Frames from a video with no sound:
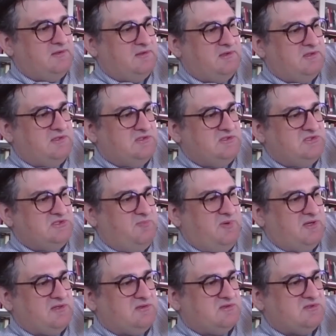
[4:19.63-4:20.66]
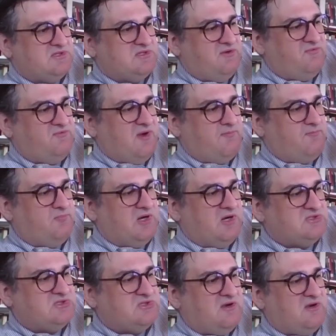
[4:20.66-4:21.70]
She picked herself up,
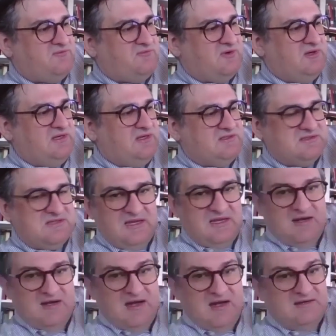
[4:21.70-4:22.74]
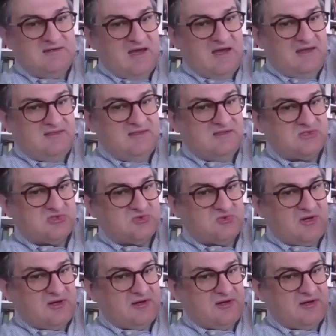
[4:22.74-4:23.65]
brushed off her knees, and untied the string.